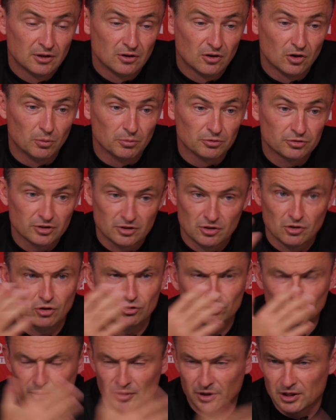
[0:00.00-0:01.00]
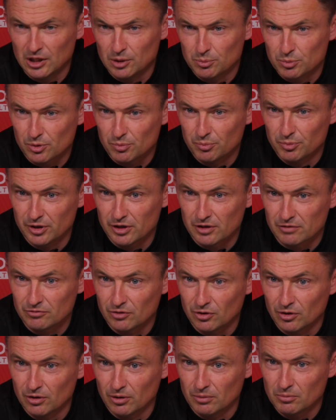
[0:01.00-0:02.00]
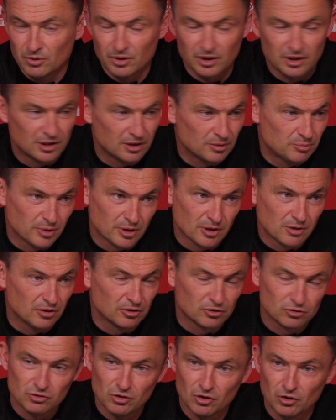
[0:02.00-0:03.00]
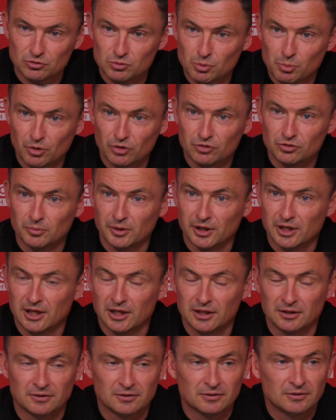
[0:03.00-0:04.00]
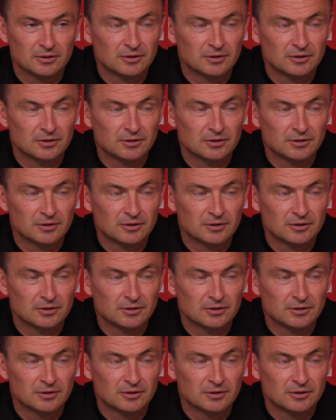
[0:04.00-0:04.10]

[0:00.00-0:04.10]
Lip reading: almost, of course you want to keep an unbeaten run going. We want to keep it going as long as we possibly can.